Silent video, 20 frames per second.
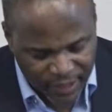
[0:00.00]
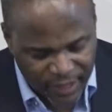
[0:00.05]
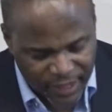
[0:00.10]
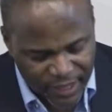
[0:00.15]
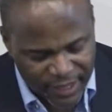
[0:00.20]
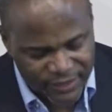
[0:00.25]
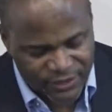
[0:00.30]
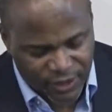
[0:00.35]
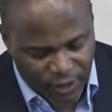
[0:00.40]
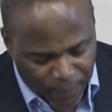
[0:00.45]

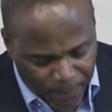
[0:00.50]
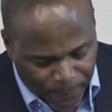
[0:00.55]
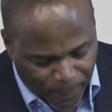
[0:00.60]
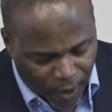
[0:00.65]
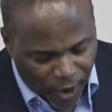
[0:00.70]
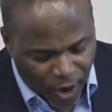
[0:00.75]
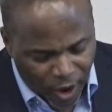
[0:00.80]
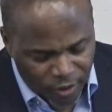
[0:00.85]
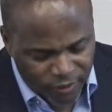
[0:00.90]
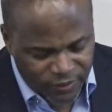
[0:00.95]
And so
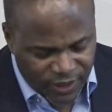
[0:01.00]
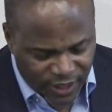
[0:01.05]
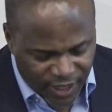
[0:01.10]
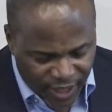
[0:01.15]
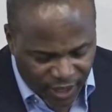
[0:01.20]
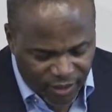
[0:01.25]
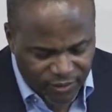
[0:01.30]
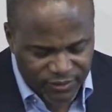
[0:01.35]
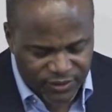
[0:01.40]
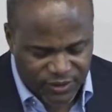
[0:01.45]
Paul
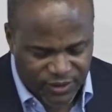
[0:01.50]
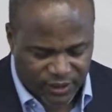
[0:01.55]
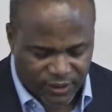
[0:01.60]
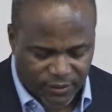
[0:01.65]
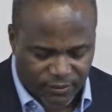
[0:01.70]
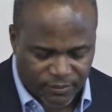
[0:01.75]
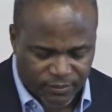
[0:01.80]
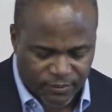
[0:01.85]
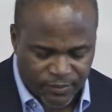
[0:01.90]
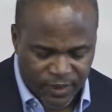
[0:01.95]
tells
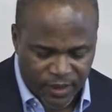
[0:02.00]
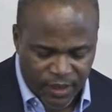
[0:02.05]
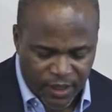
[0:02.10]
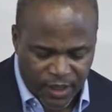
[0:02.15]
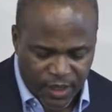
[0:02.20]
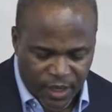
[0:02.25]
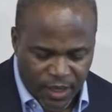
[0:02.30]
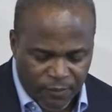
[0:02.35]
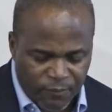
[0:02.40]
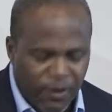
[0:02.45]
them,
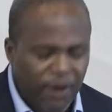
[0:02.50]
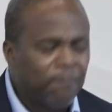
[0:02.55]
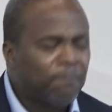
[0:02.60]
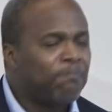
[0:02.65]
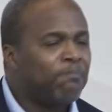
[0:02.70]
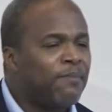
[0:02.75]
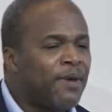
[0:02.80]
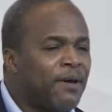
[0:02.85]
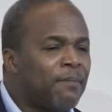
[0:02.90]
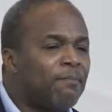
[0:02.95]

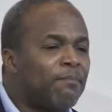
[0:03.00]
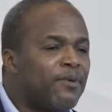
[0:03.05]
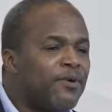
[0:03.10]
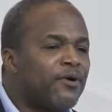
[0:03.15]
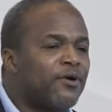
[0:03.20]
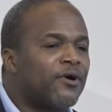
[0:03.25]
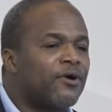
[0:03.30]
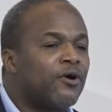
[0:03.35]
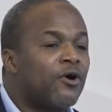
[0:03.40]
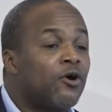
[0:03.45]

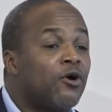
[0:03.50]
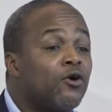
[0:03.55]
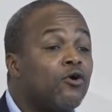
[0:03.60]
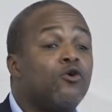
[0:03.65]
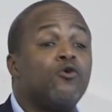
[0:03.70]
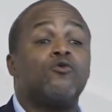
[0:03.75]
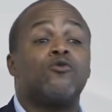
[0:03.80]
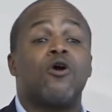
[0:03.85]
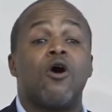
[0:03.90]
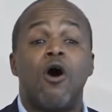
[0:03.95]
remember
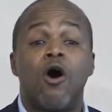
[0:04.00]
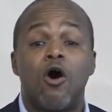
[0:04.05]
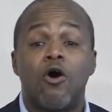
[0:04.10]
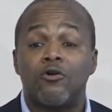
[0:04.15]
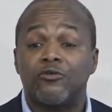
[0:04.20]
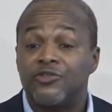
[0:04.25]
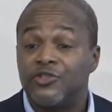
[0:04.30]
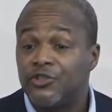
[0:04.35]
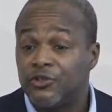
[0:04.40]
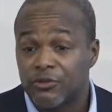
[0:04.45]
who
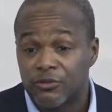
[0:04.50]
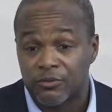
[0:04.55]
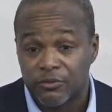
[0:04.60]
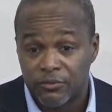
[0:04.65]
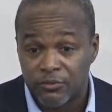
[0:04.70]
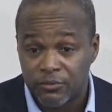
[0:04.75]
called you.